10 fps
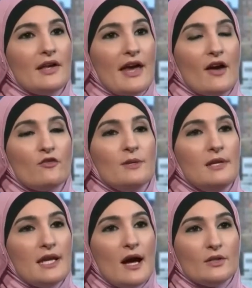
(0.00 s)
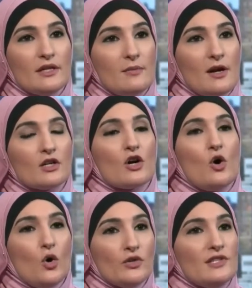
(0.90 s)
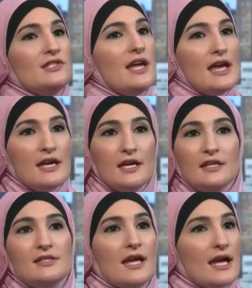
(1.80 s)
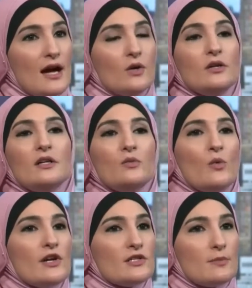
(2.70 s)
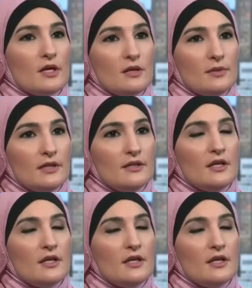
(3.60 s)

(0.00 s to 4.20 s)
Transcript: Like, every media outlet in America called us day in, day out, where's the permit?